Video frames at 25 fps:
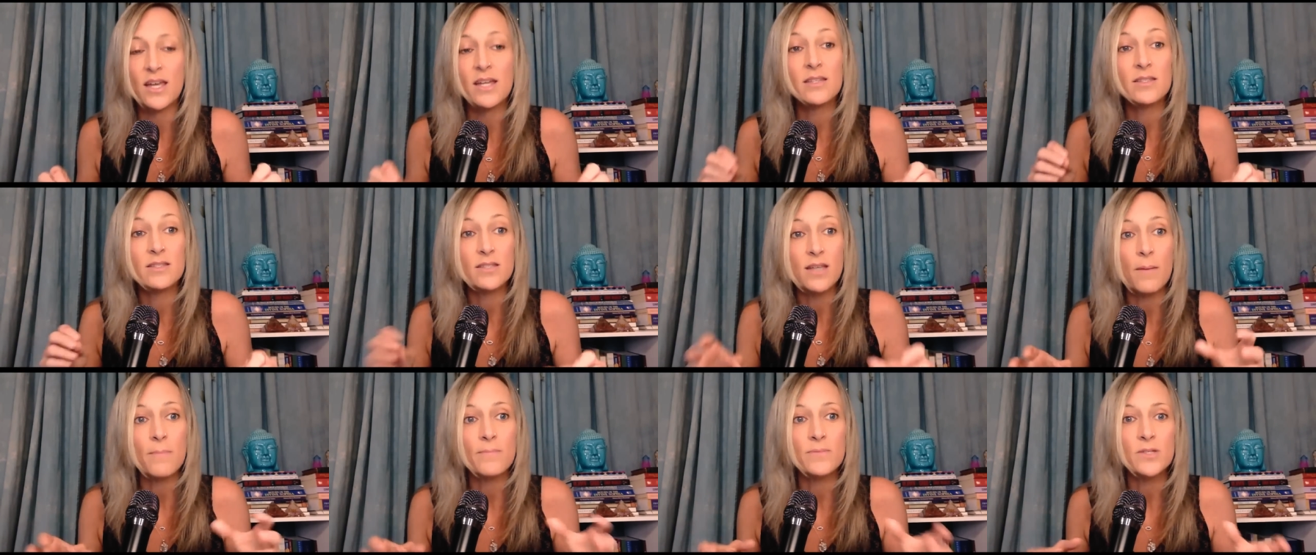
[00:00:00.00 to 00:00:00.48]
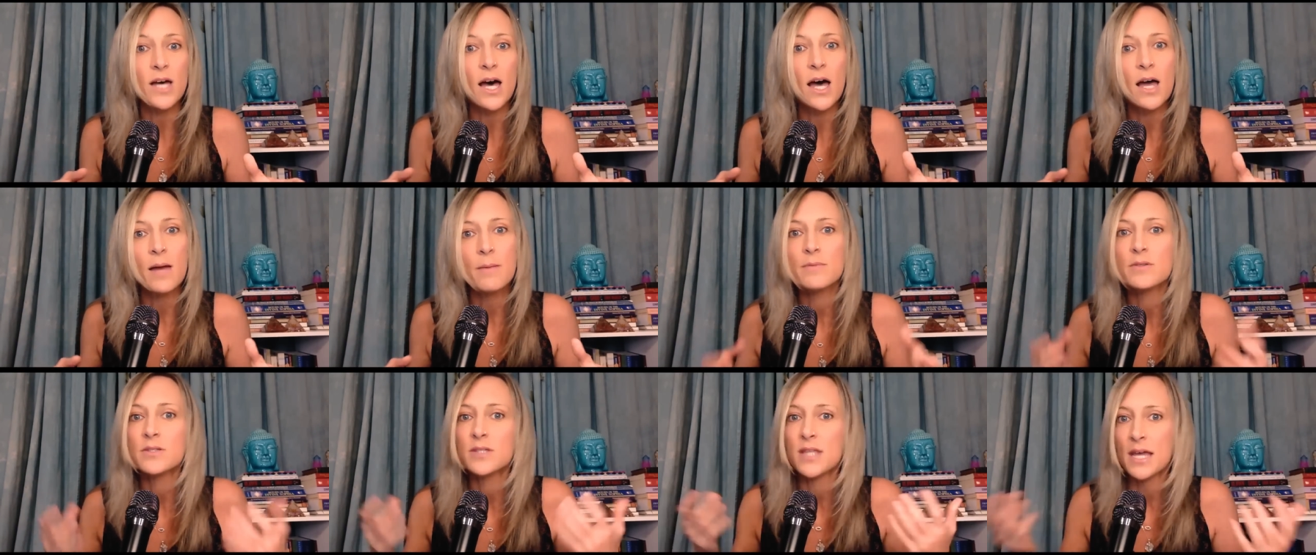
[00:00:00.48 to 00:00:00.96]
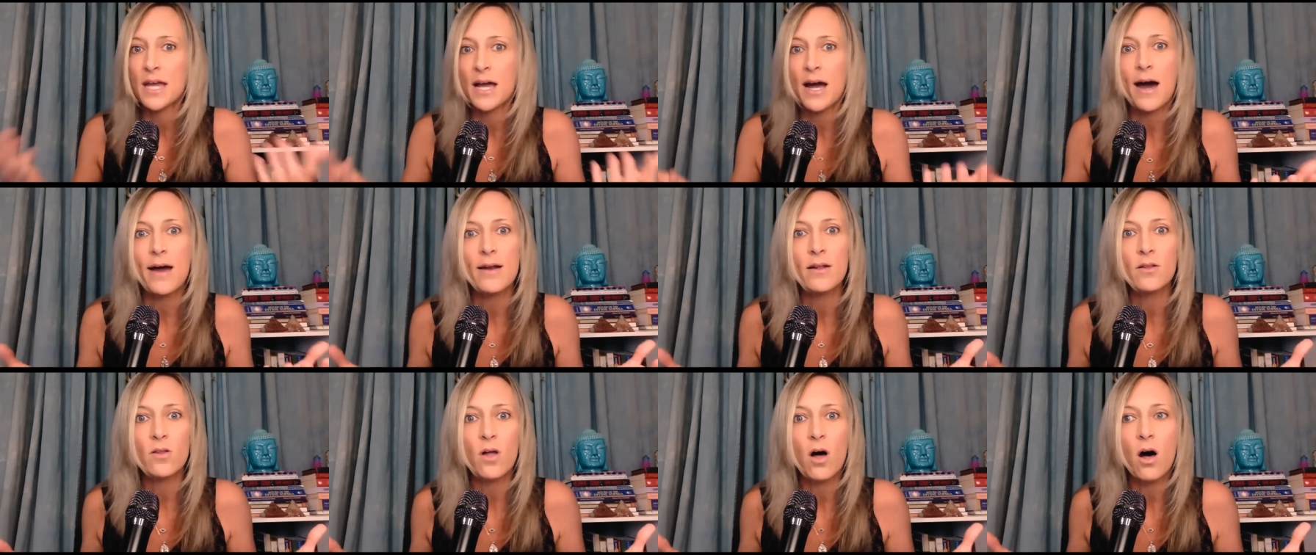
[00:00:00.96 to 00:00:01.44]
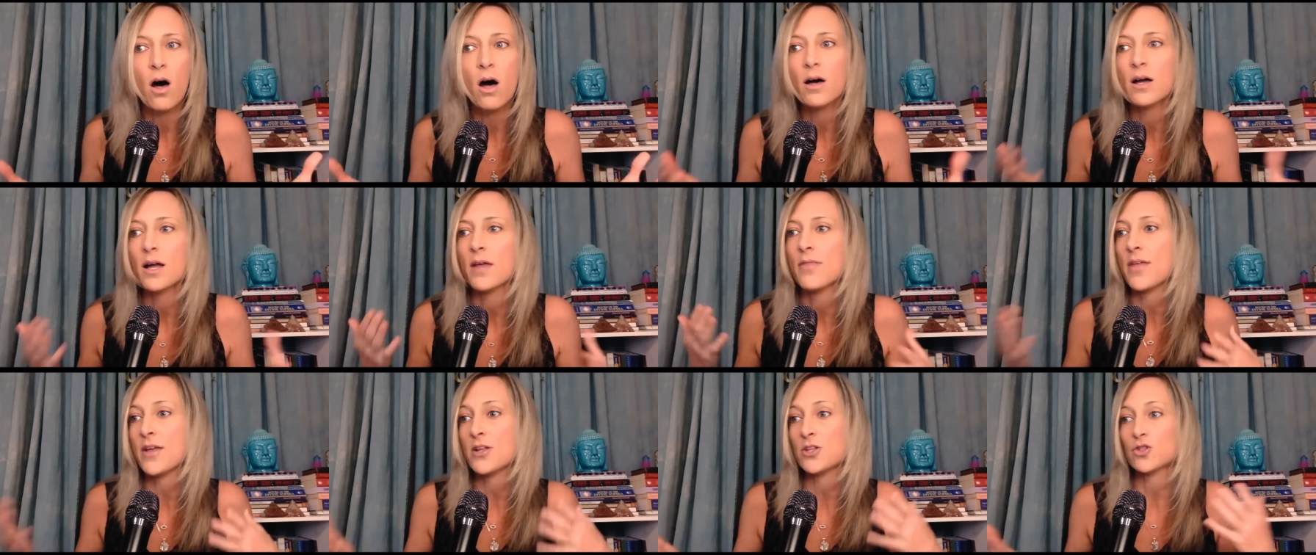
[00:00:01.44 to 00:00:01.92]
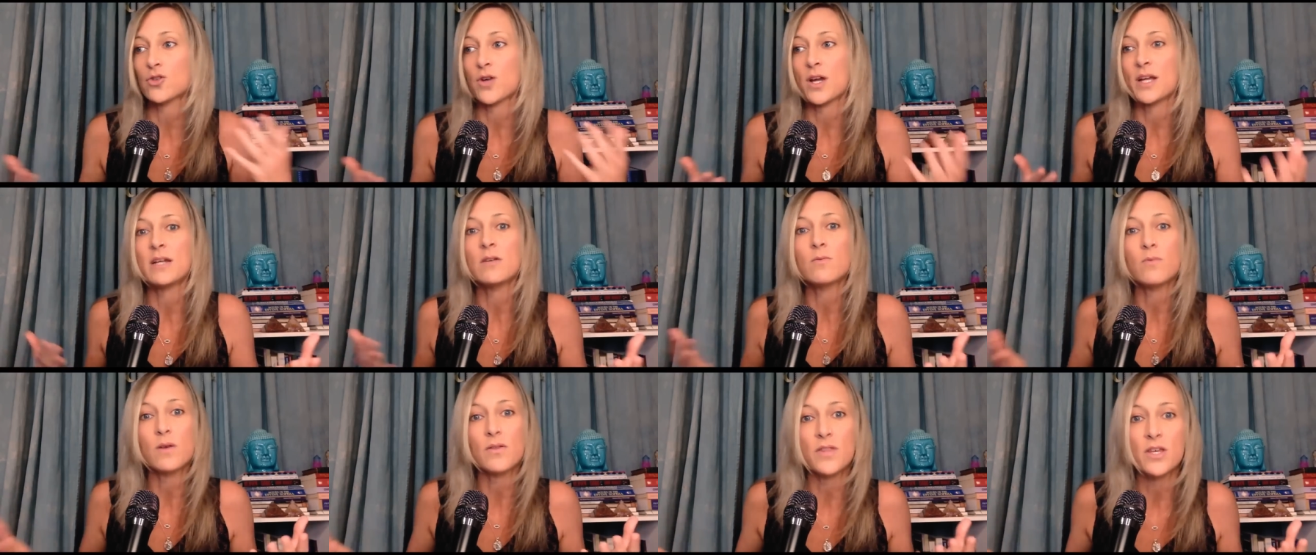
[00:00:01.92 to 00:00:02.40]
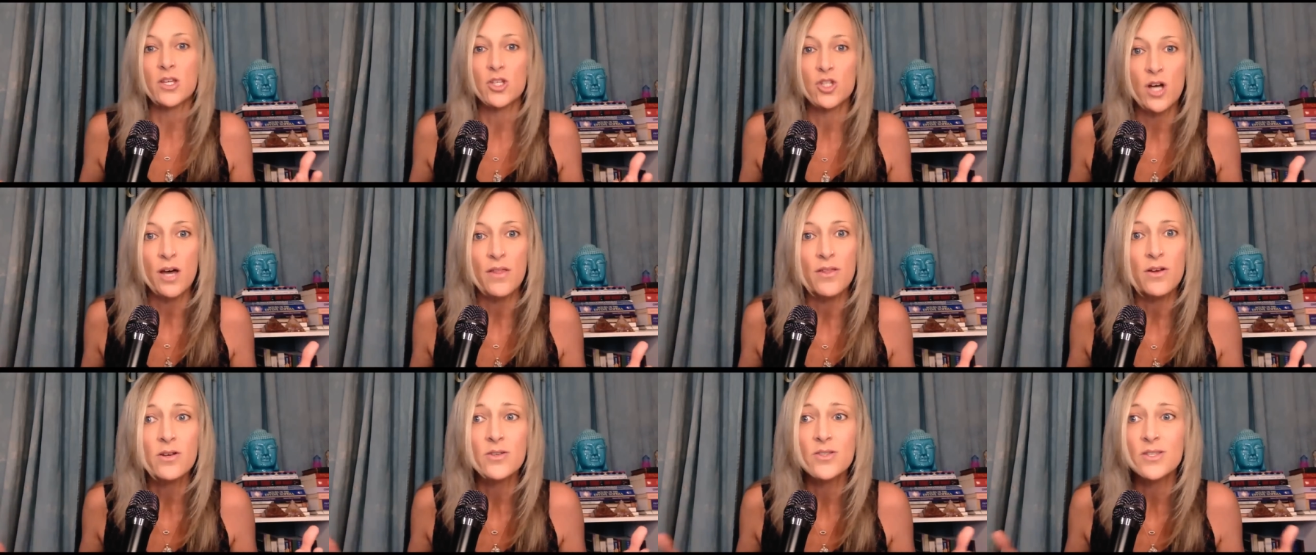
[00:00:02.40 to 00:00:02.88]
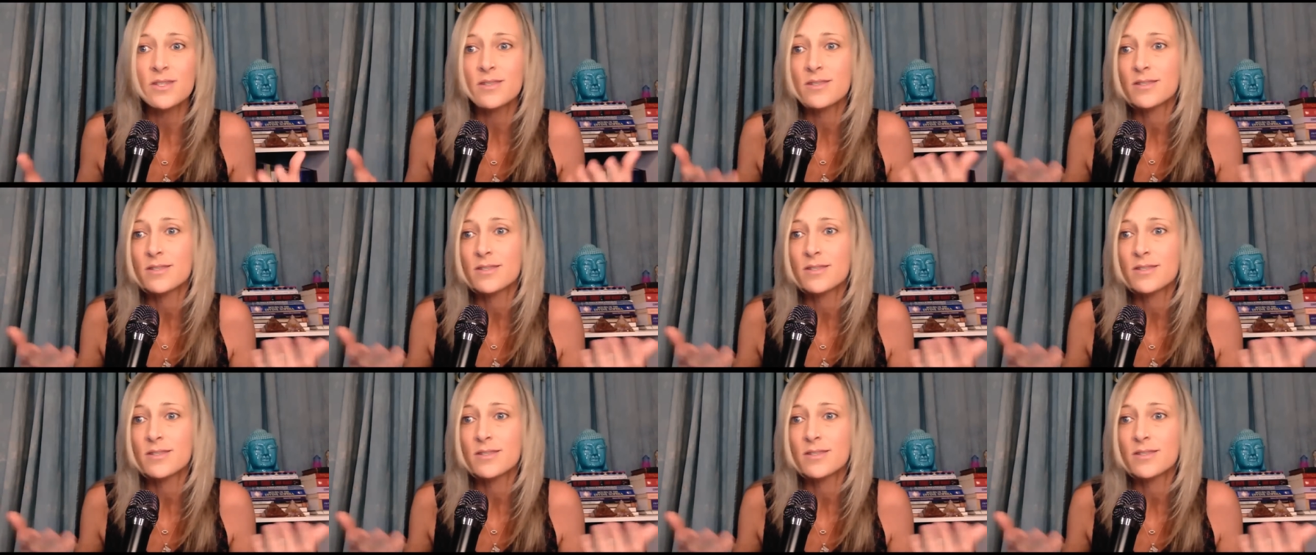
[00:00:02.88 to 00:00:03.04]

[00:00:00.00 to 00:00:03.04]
And sometimes they got along and they traded with each other's,